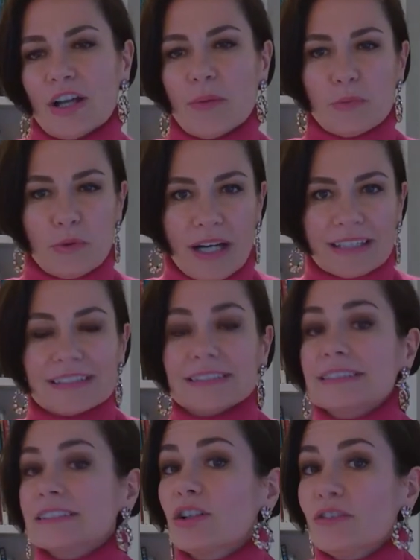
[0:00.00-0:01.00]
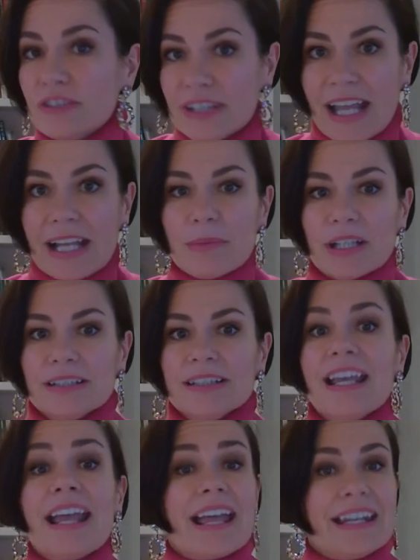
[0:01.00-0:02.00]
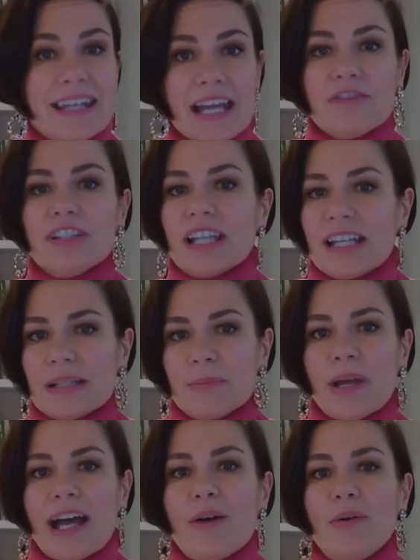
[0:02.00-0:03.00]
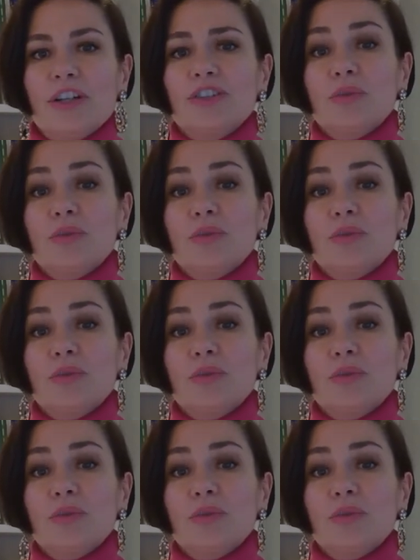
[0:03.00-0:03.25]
a practice of naming and navigating power